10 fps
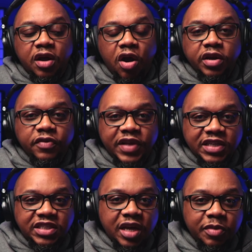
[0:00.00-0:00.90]
the Garden of
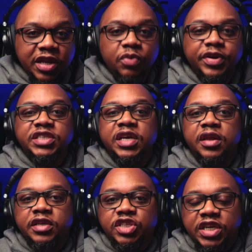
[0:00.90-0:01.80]
Gethsemane, we see
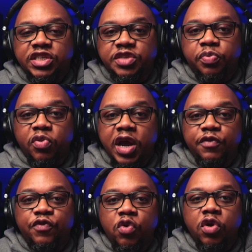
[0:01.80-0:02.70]
that Jesus
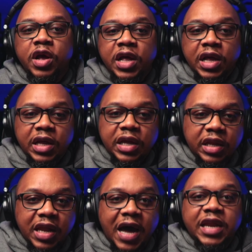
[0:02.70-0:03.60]
prayed for
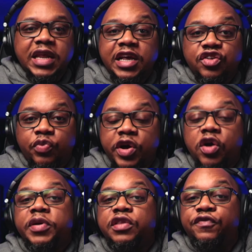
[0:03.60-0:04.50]
not his
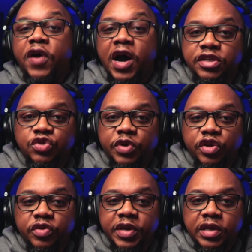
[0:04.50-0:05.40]
will, but the Father's
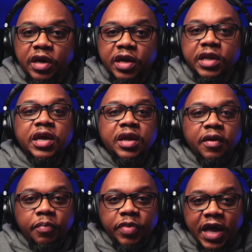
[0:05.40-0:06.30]
will to be done,
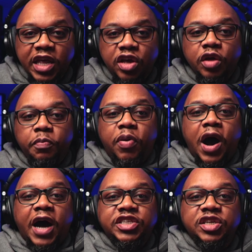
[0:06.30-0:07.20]
that he could
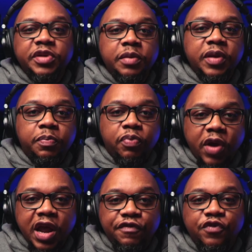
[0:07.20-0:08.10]
possibly be
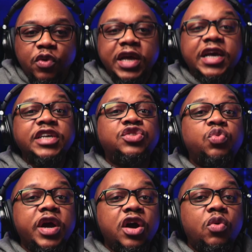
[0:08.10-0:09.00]
praying for his
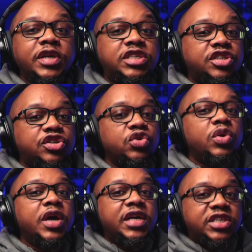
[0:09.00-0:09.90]
will, which is
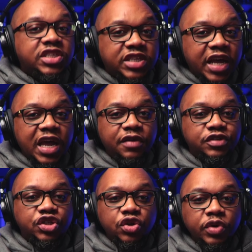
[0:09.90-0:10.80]
to
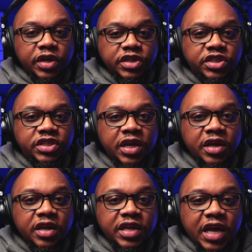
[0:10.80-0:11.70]
save Judas,
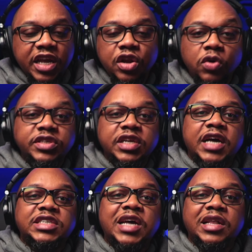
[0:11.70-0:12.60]
yet he knows that
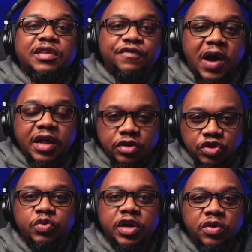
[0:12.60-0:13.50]
that's not the
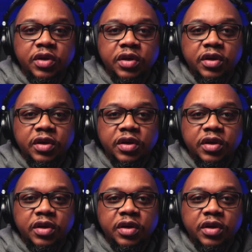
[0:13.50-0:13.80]
Father's will.